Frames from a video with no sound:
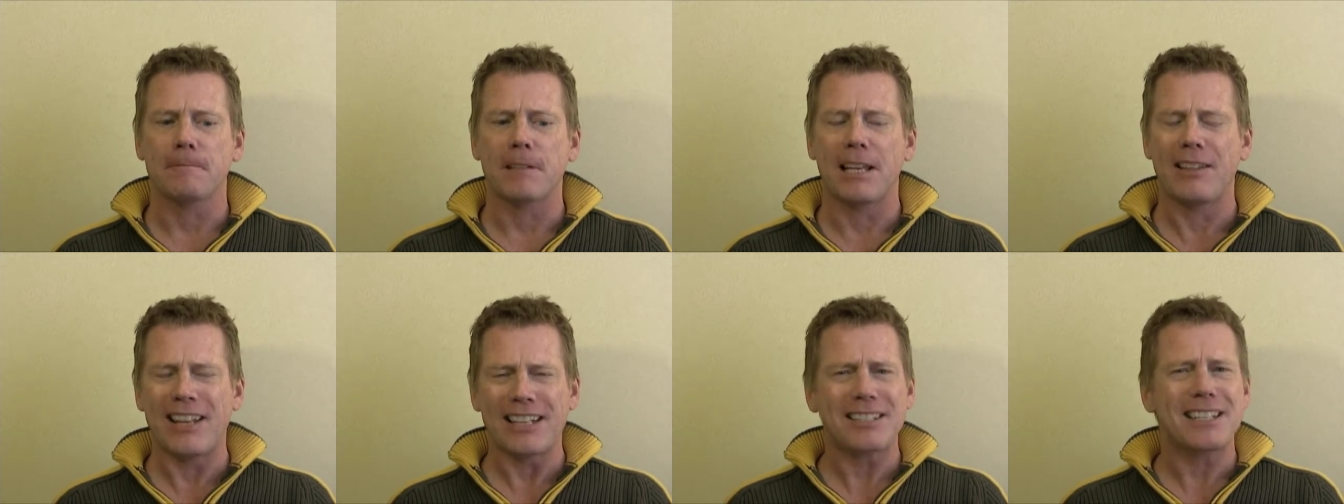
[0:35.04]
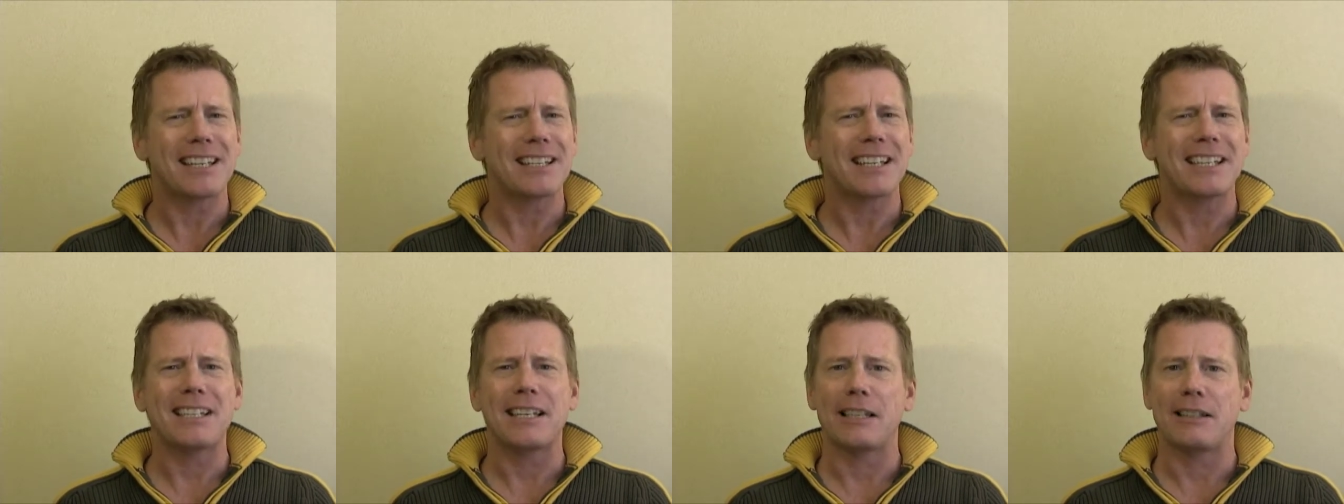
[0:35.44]

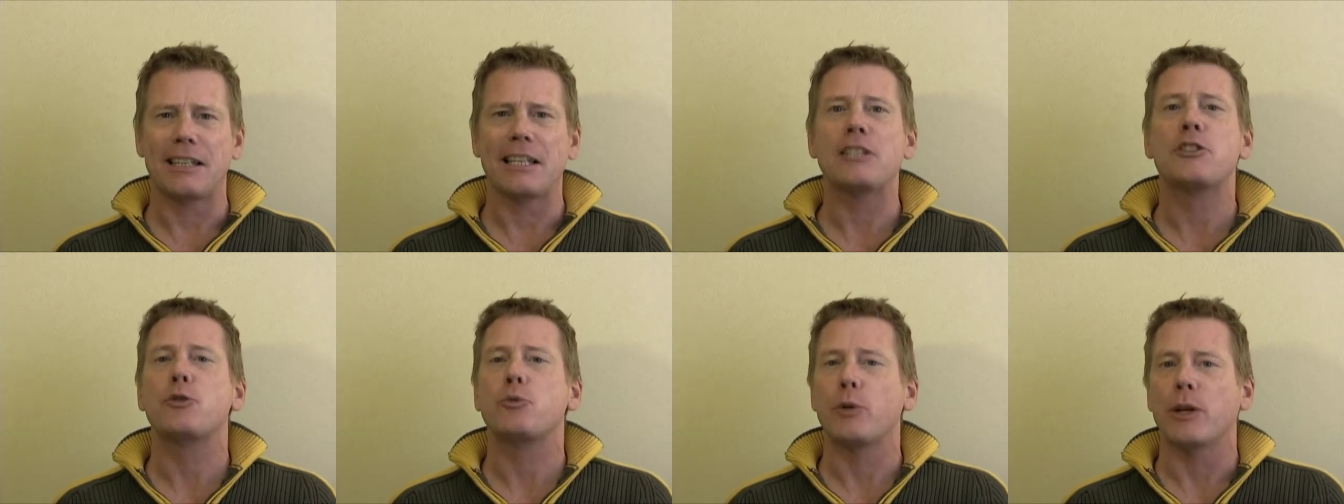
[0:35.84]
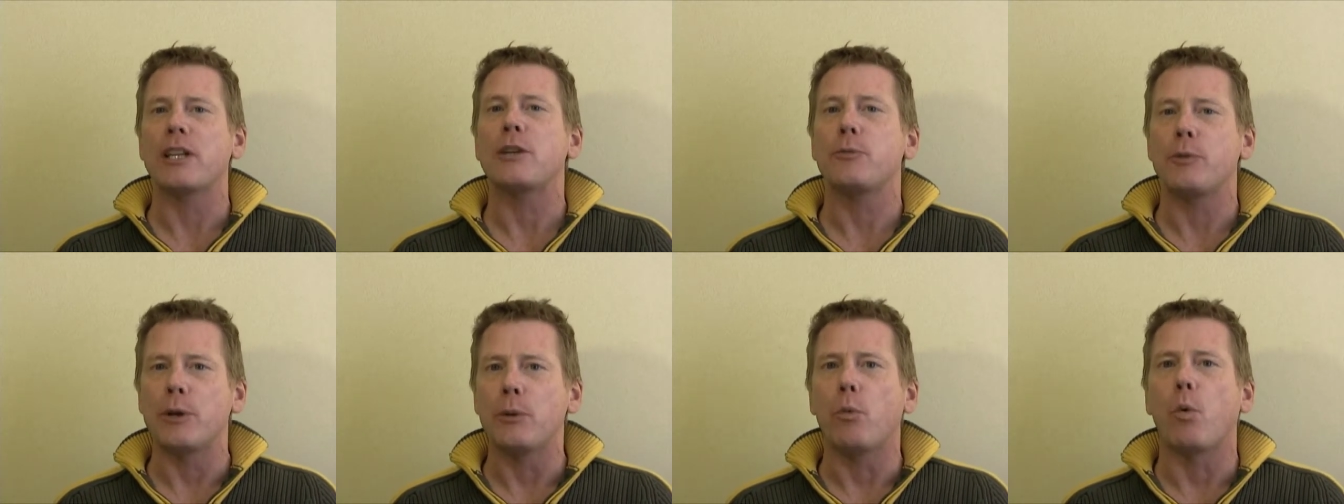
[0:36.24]
it's
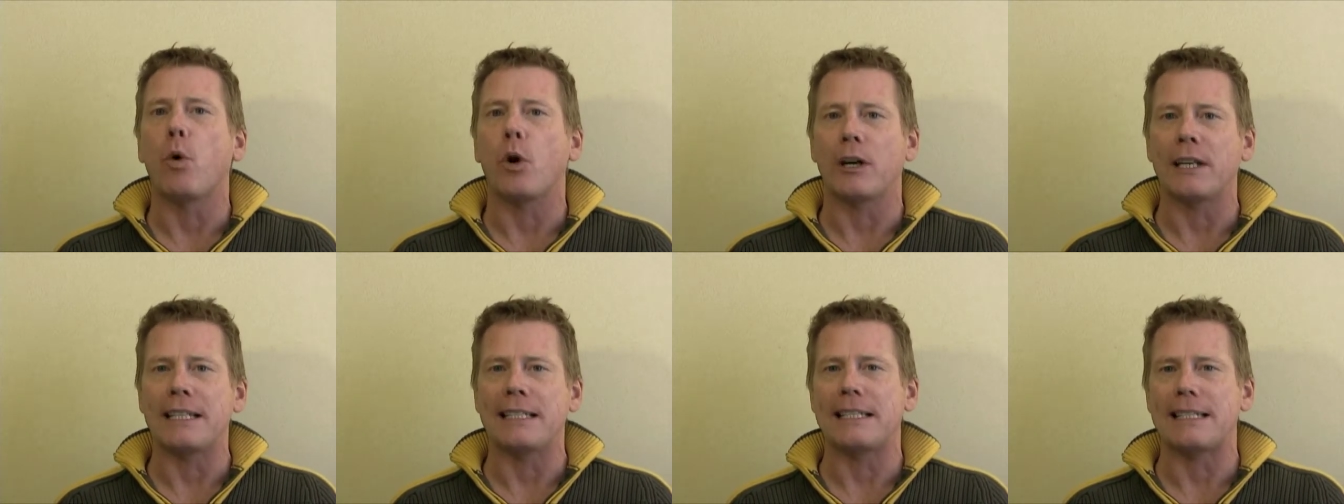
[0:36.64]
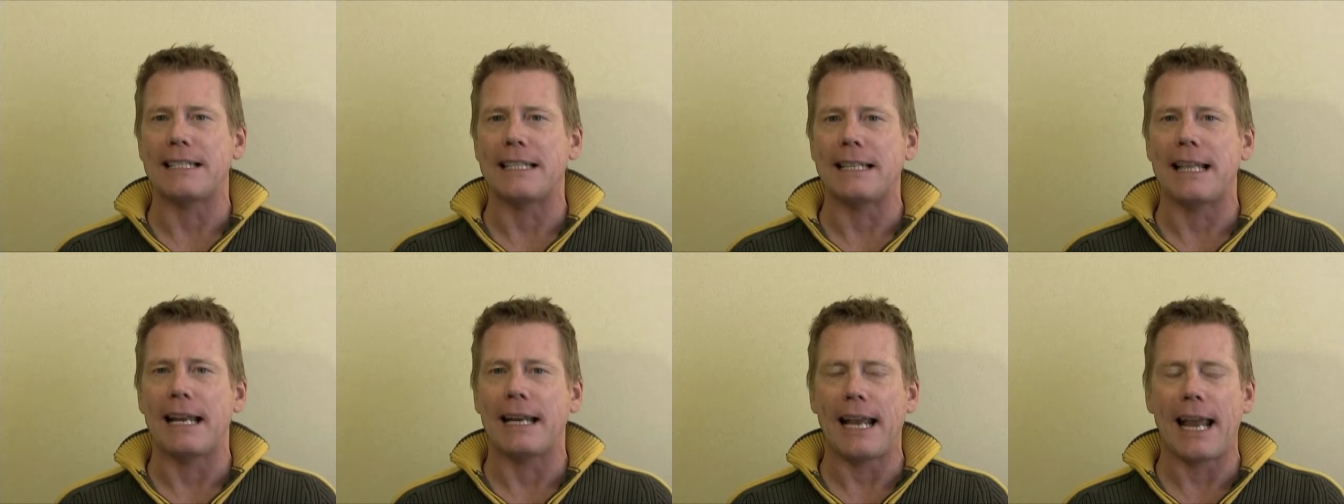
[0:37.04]
really rewarding to
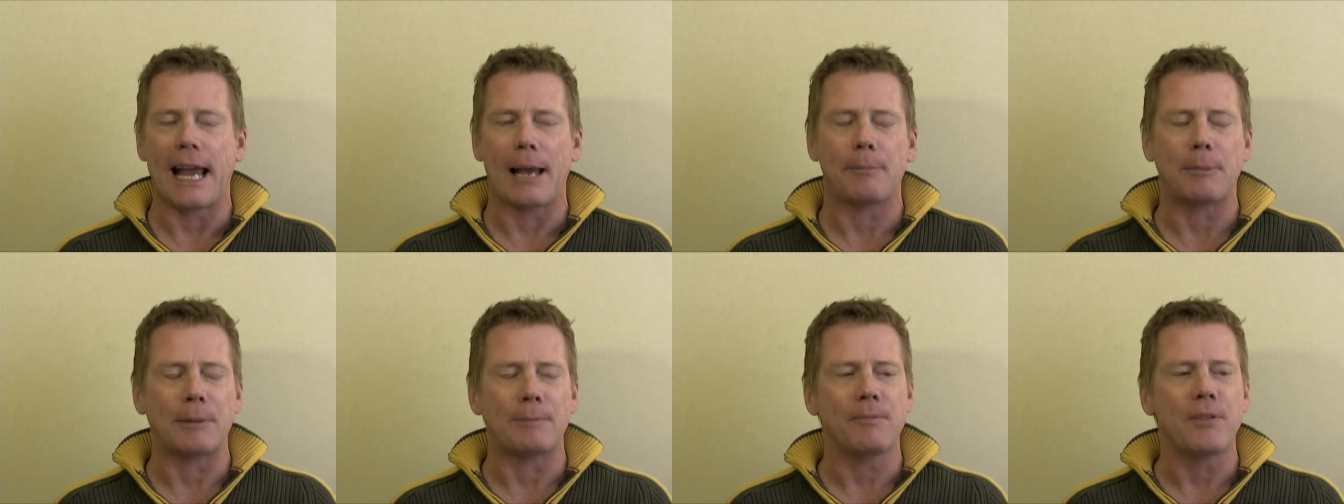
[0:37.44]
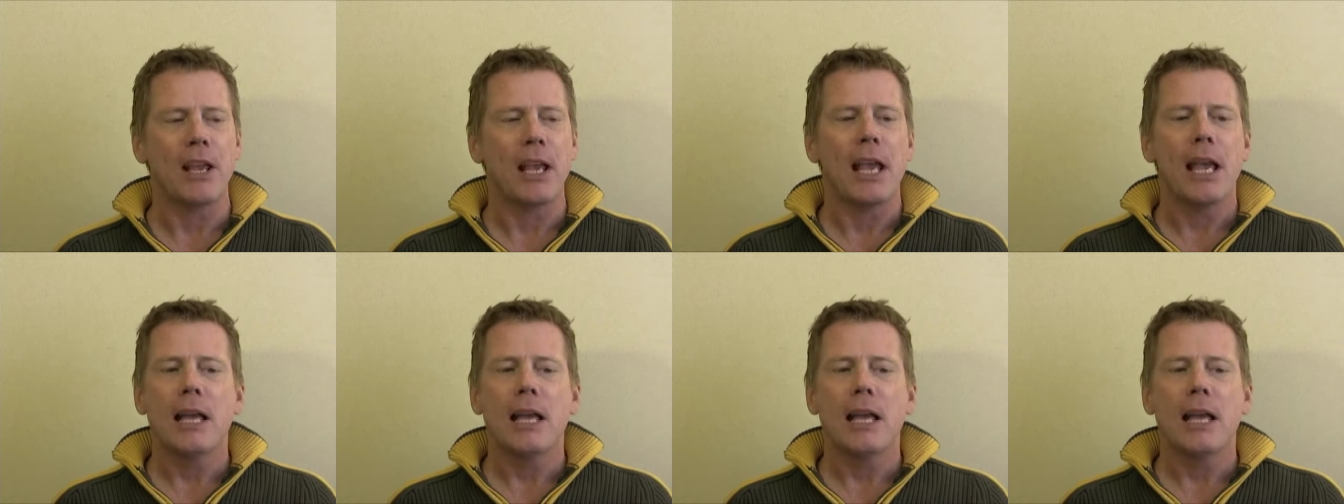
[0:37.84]
see that happen.